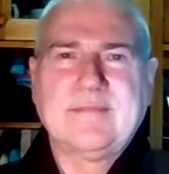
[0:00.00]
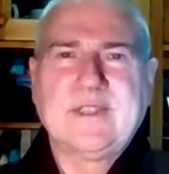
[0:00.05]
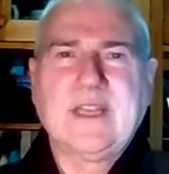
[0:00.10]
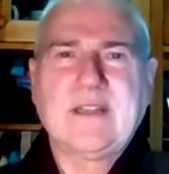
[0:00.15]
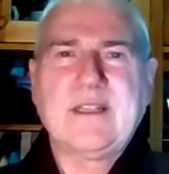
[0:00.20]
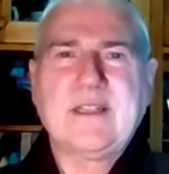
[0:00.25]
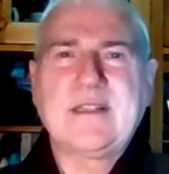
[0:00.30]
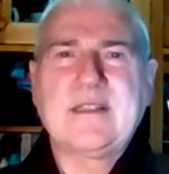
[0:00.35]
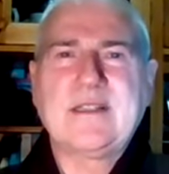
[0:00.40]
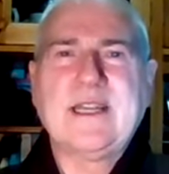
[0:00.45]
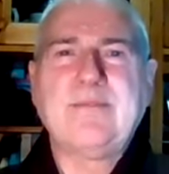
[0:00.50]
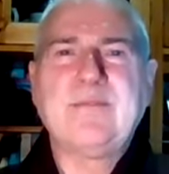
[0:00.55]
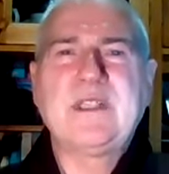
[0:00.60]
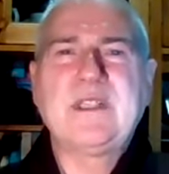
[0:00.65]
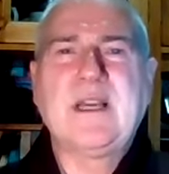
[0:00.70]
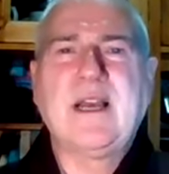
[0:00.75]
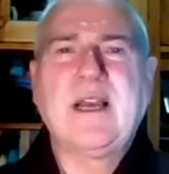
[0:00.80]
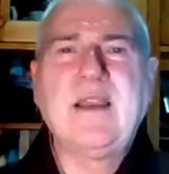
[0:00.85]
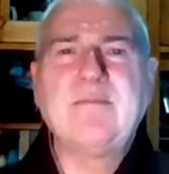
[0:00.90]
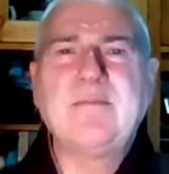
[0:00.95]
At the same
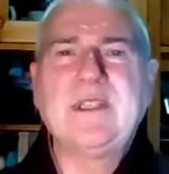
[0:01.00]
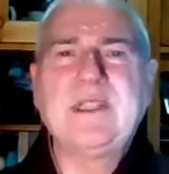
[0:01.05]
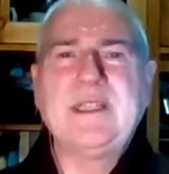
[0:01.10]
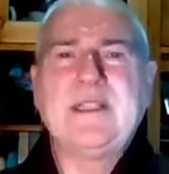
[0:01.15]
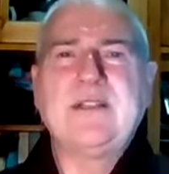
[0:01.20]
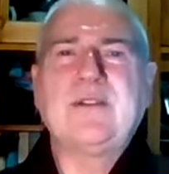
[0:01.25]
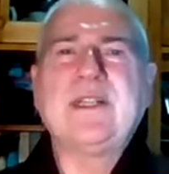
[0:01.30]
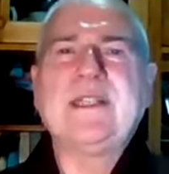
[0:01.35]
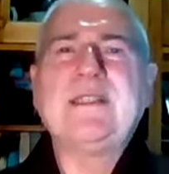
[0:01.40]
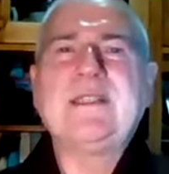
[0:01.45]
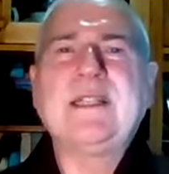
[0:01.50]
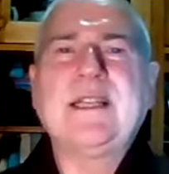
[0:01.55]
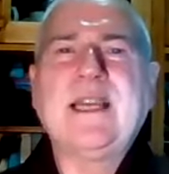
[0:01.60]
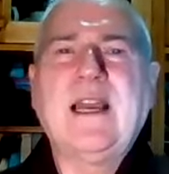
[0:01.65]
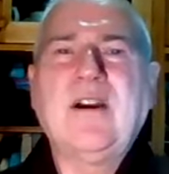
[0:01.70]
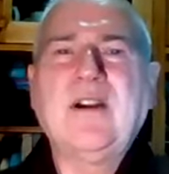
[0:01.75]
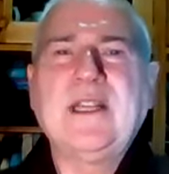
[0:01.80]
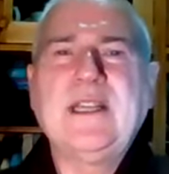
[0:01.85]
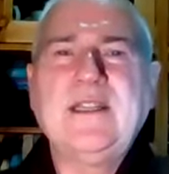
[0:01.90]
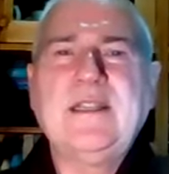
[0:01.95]
time, decreasing
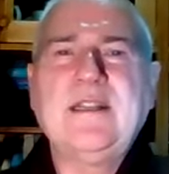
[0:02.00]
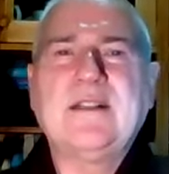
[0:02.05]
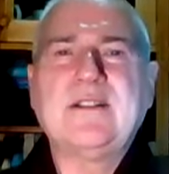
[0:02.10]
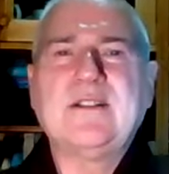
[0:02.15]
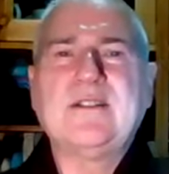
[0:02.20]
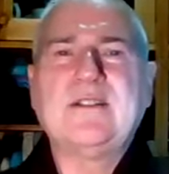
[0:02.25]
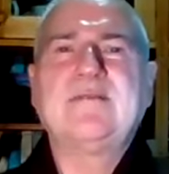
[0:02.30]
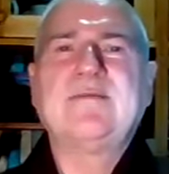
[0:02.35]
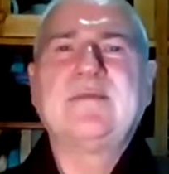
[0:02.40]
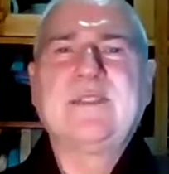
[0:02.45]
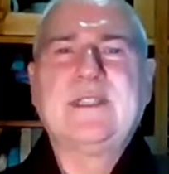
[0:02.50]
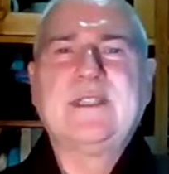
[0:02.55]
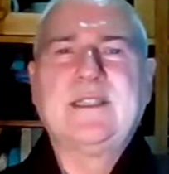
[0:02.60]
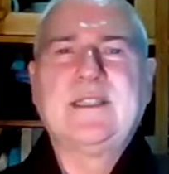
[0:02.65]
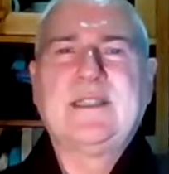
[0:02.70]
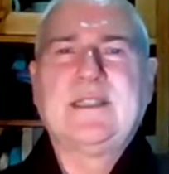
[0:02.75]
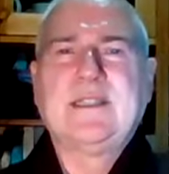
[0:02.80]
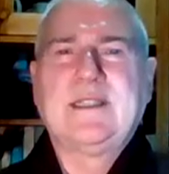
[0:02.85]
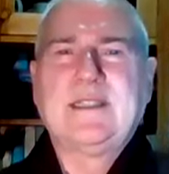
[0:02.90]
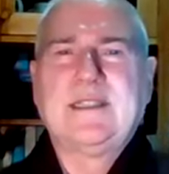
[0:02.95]
our ego
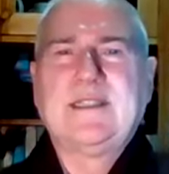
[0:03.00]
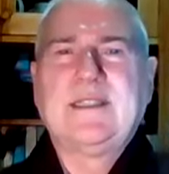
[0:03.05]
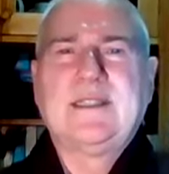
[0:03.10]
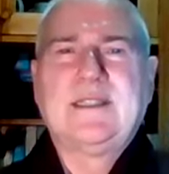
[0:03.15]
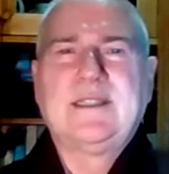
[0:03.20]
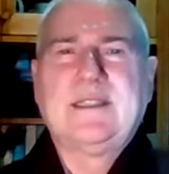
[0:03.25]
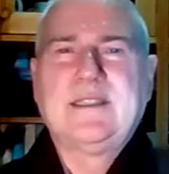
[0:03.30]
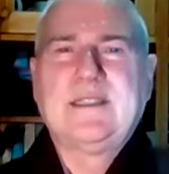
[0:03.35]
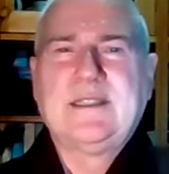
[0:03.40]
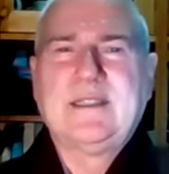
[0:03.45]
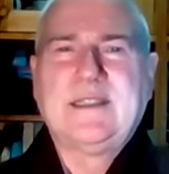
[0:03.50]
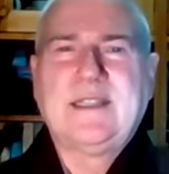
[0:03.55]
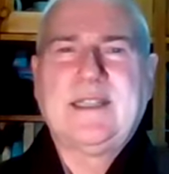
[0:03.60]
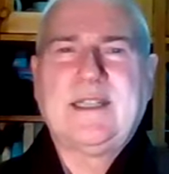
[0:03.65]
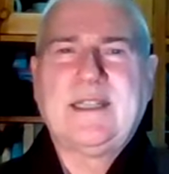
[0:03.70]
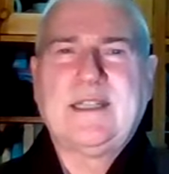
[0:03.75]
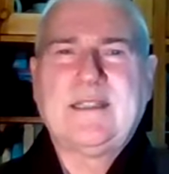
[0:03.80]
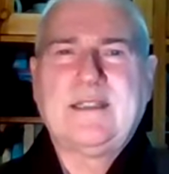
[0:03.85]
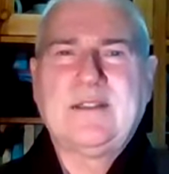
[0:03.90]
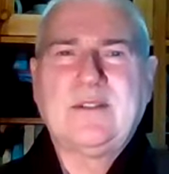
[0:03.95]

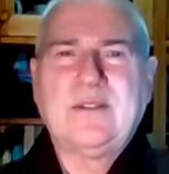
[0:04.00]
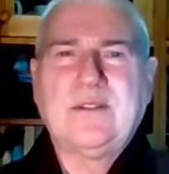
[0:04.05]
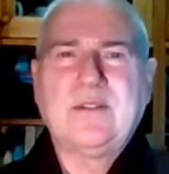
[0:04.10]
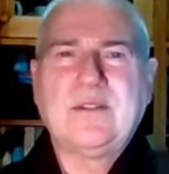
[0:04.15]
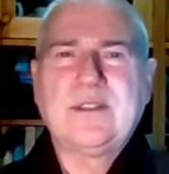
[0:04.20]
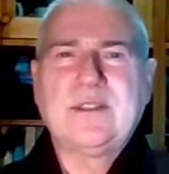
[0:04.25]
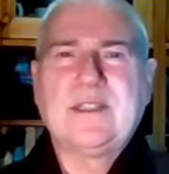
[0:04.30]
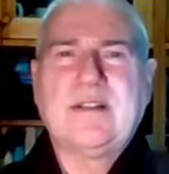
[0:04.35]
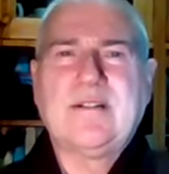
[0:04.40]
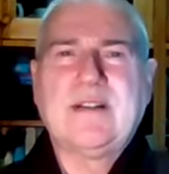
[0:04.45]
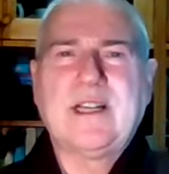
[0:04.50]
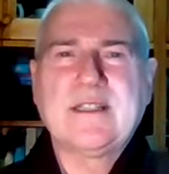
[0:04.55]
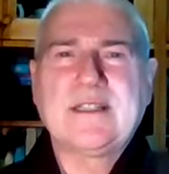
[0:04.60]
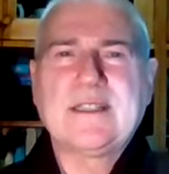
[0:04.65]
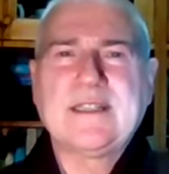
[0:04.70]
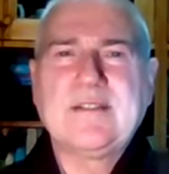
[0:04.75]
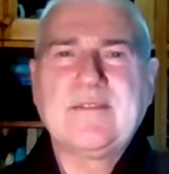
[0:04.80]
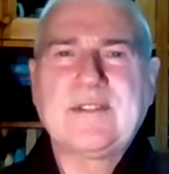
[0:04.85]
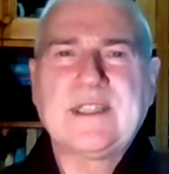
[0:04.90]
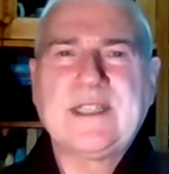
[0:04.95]
and also our
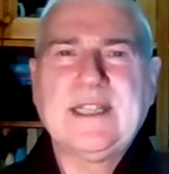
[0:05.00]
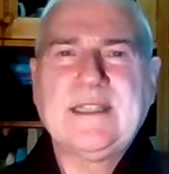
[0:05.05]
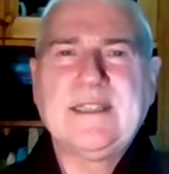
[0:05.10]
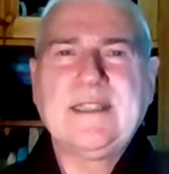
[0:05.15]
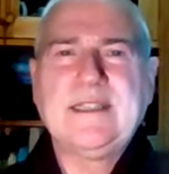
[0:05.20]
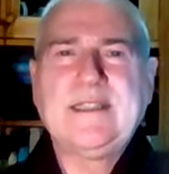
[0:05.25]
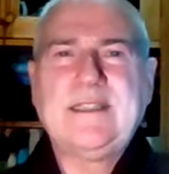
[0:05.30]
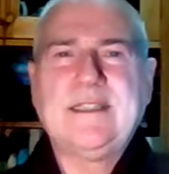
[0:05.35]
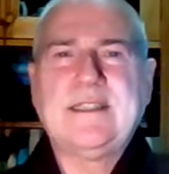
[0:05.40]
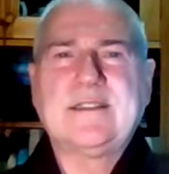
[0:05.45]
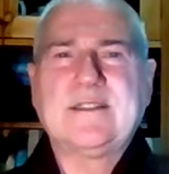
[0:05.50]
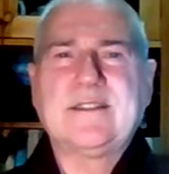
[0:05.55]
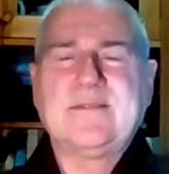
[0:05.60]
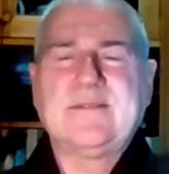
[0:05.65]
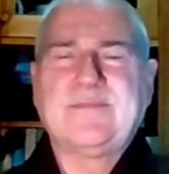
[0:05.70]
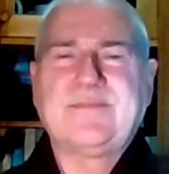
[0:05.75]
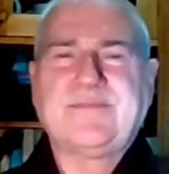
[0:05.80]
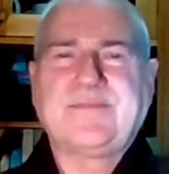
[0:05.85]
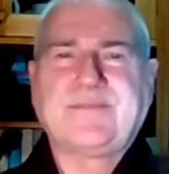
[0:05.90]
self-centeredness.